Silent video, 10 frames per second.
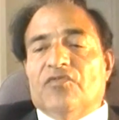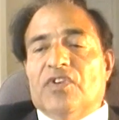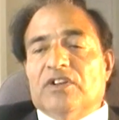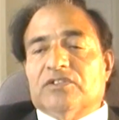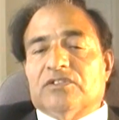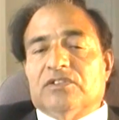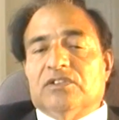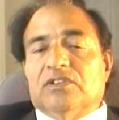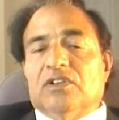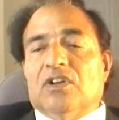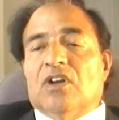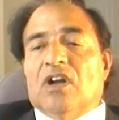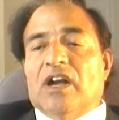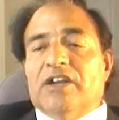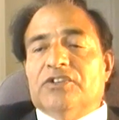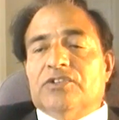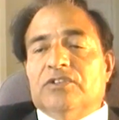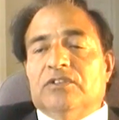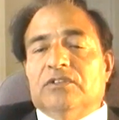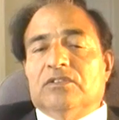First, I
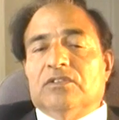should